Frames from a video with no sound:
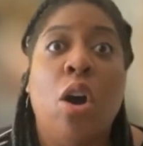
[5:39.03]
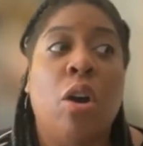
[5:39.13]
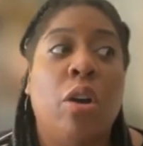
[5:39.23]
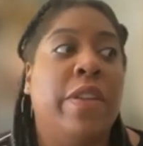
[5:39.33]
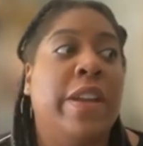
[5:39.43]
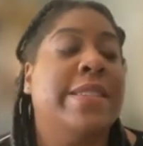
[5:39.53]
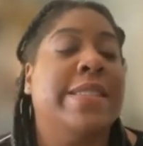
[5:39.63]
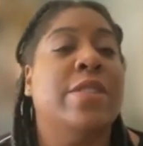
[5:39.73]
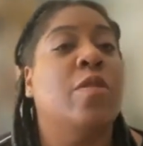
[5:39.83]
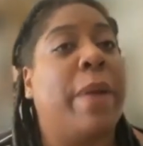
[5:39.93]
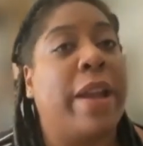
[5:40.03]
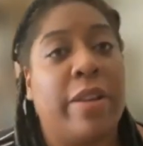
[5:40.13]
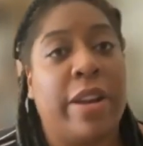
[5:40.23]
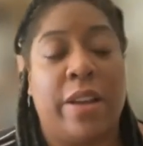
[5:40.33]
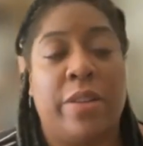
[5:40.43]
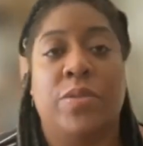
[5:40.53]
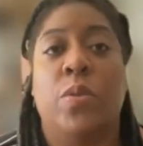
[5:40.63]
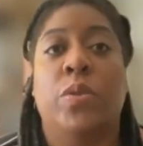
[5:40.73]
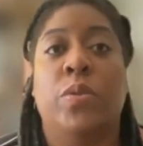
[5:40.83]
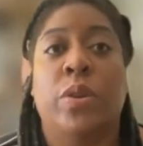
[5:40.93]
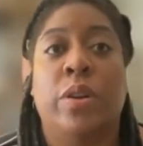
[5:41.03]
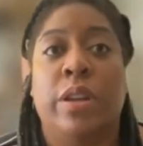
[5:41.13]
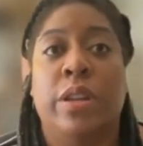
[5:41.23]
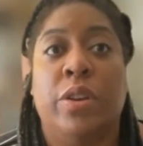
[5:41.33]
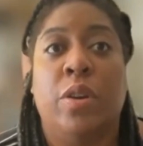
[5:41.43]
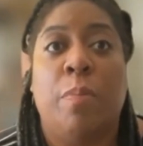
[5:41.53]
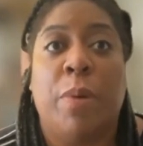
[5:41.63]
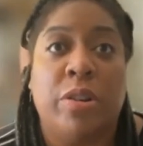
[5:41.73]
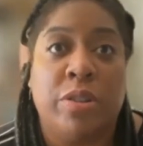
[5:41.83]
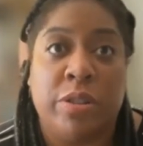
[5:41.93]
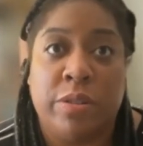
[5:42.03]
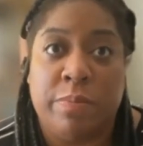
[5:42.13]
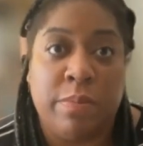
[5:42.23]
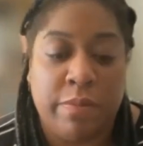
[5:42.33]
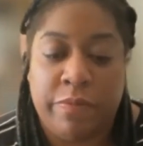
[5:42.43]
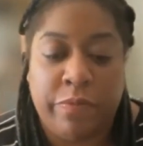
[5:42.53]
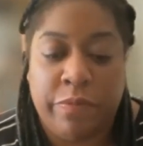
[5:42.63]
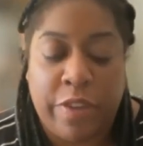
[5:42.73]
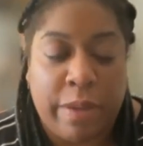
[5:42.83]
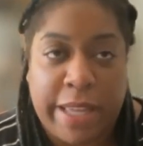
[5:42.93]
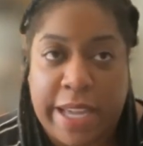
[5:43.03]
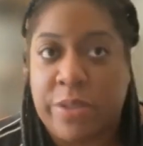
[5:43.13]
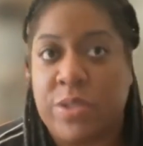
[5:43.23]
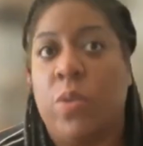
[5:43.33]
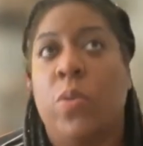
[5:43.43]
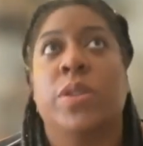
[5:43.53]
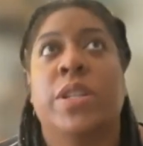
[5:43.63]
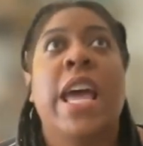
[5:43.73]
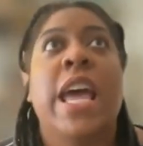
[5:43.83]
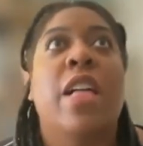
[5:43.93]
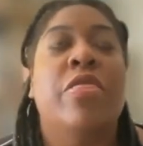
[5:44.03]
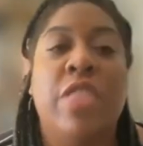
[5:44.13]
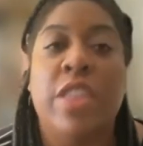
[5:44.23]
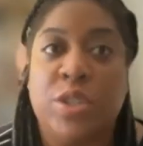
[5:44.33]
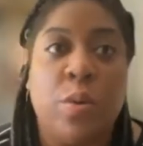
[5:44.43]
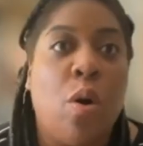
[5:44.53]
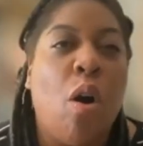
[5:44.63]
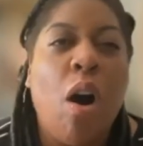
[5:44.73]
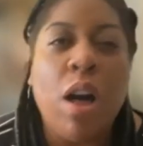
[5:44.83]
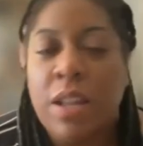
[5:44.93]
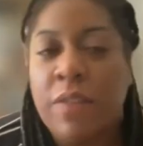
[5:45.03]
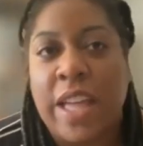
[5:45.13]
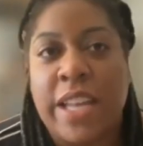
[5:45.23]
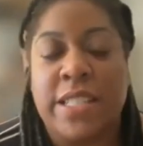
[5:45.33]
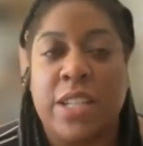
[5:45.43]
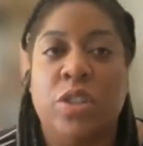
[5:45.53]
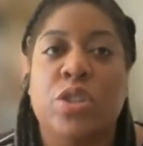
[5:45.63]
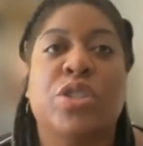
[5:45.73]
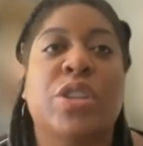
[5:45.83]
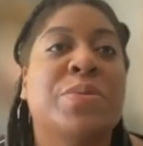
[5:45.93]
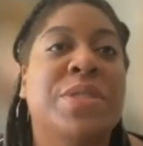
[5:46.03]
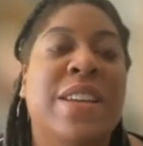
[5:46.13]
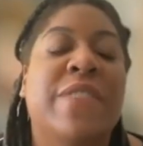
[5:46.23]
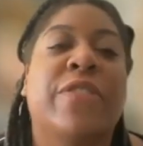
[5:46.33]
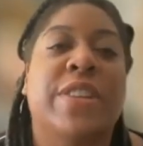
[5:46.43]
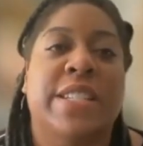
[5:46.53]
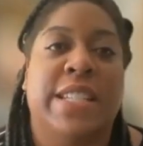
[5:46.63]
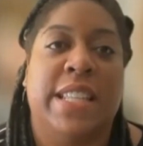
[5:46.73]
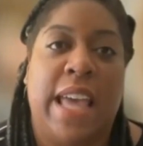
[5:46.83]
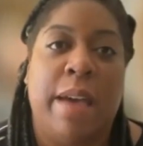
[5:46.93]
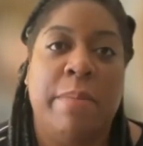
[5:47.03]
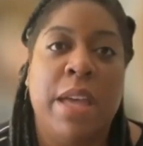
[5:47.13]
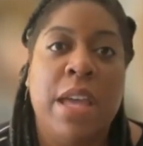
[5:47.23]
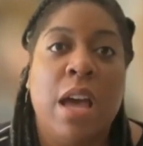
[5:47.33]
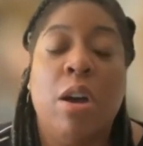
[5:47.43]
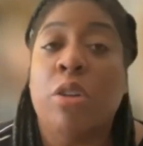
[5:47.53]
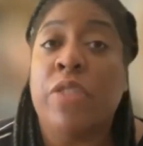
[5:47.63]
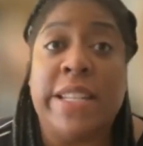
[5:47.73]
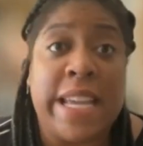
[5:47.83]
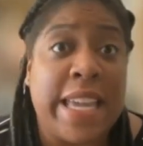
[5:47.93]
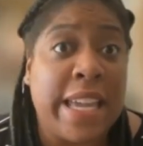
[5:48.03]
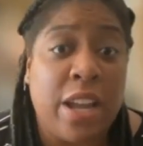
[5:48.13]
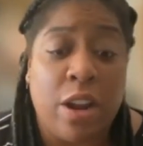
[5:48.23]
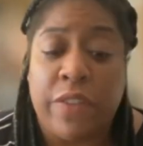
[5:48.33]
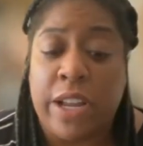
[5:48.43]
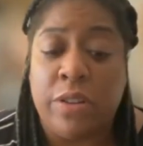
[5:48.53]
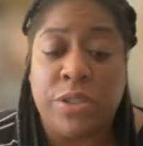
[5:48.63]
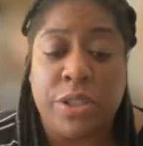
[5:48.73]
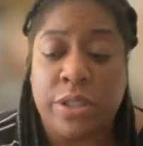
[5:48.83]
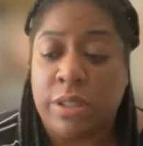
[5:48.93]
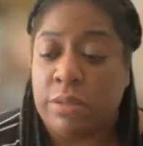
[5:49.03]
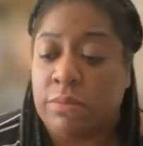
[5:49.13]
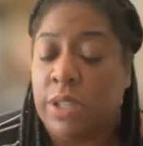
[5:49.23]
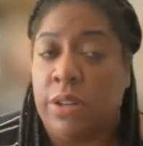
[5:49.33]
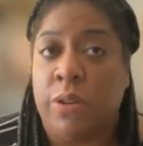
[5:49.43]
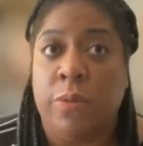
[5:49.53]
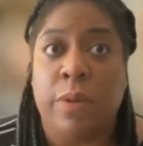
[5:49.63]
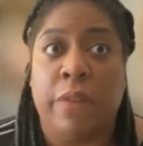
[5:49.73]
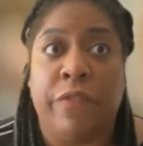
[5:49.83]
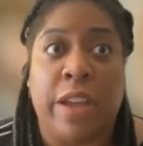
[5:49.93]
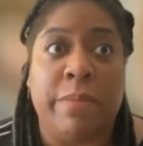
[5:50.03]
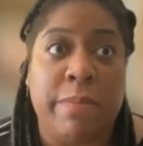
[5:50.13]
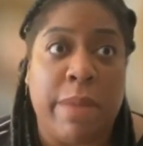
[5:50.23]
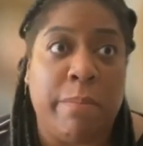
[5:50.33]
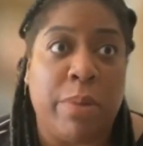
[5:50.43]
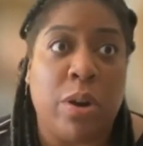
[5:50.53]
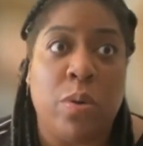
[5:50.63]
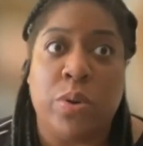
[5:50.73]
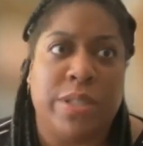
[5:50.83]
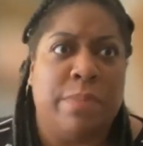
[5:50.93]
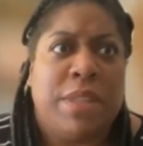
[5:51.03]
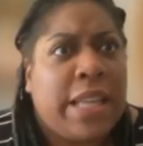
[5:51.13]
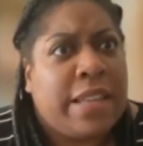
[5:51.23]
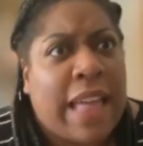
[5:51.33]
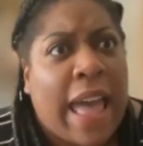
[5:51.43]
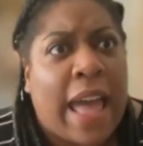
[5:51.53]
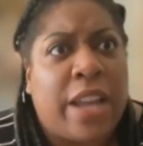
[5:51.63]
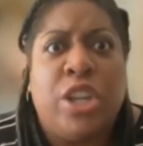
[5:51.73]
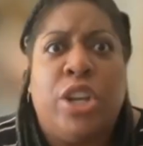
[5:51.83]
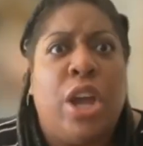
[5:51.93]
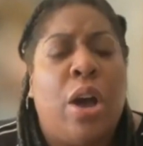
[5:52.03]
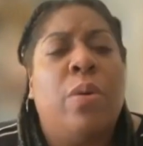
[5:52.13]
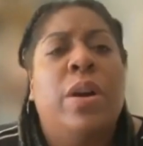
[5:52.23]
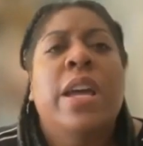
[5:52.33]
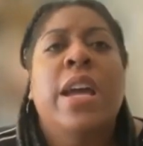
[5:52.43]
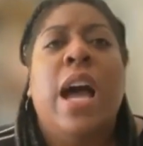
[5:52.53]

are they a single parent household or a you know a partner uh, family household so all of that is going to look so different to them are they taking care of an elder you know family member or something like that you know yeah